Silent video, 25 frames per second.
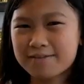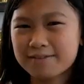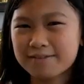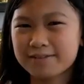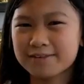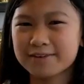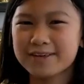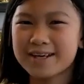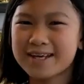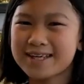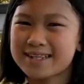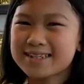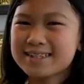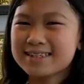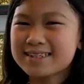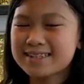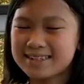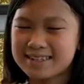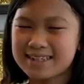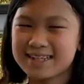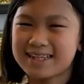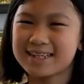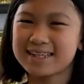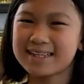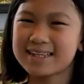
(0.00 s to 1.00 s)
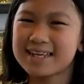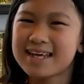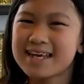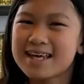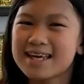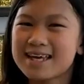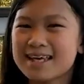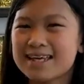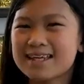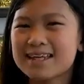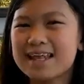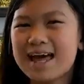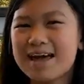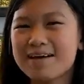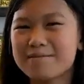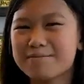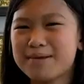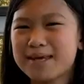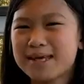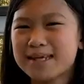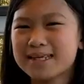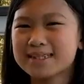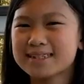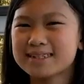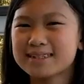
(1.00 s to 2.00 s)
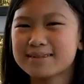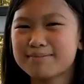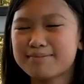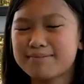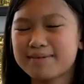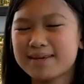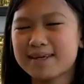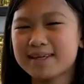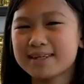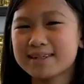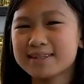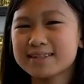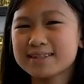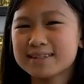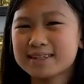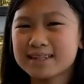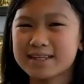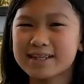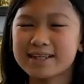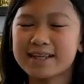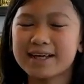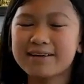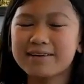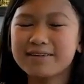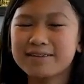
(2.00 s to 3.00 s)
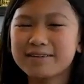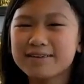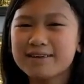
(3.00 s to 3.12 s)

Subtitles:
fluorescein that makes beans glow.